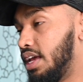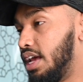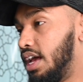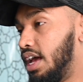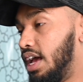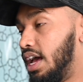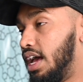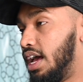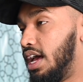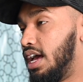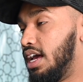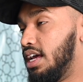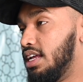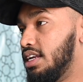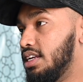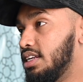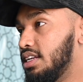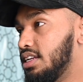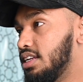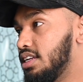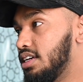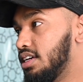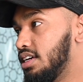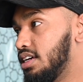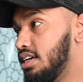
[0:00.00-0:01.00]

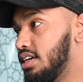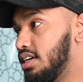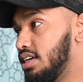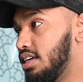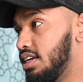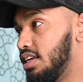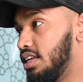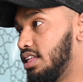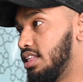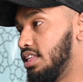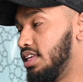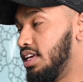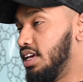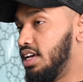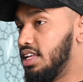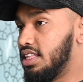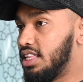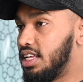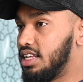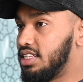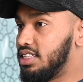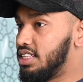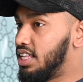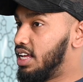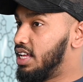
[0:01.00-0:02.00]
And yeah,
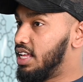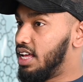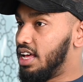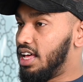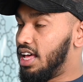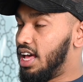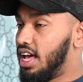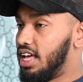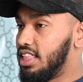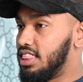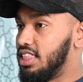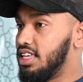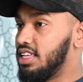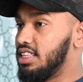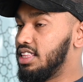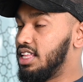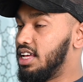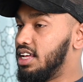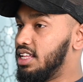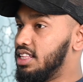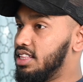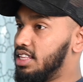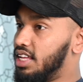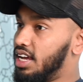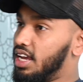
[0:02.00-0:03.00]
that I think
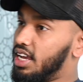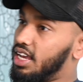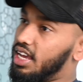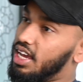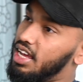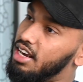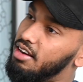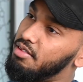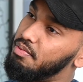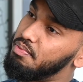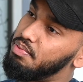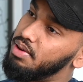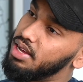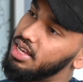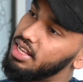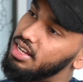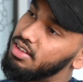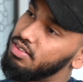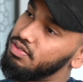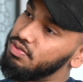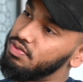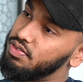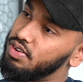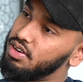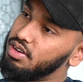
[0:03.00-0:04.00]
that kind of played
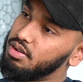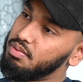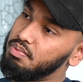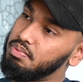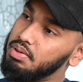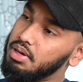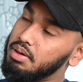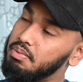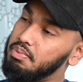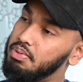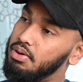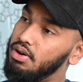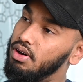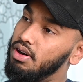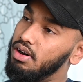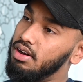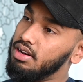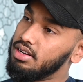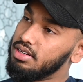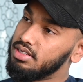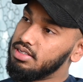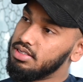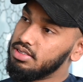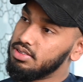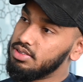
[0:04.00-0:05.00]
a very big
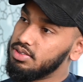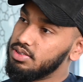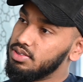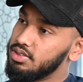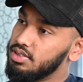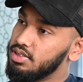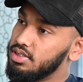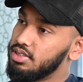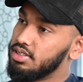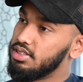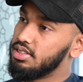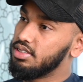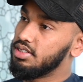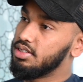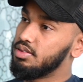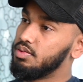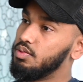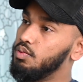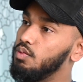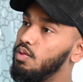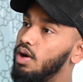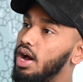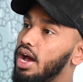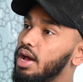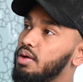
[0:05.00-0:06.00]
part to
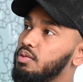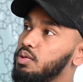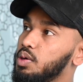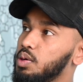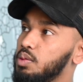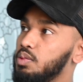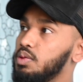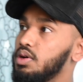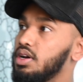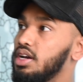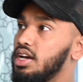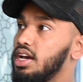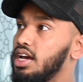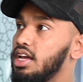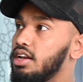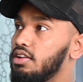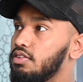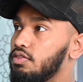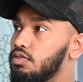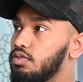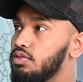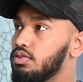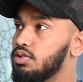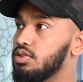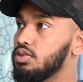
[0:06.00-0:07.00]
why we were kind
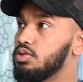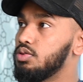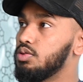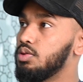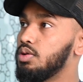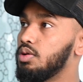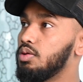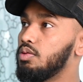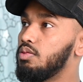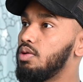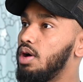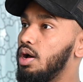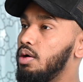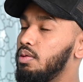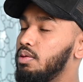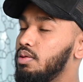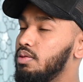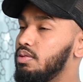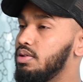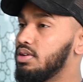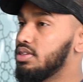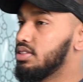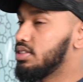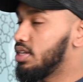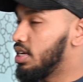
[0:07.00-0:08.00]
of doing quite
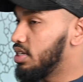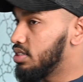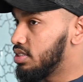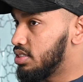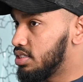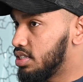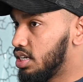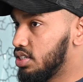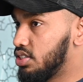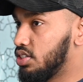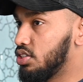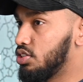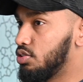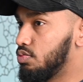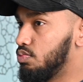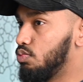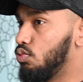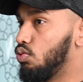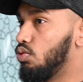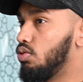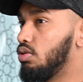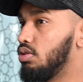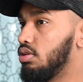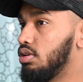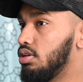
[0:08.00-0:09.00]
well as such a
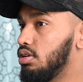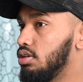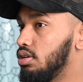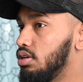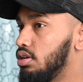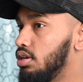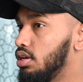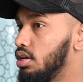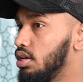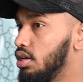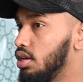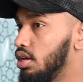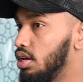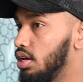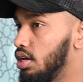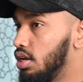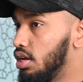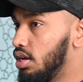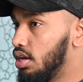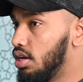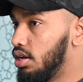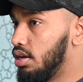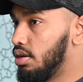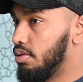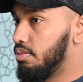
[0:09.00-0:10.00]
small
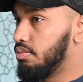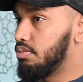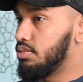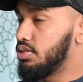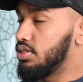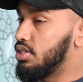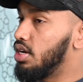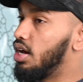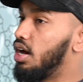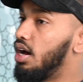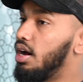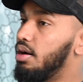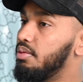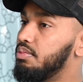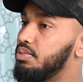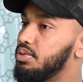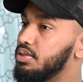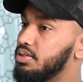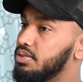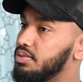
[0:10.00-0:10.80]
startup.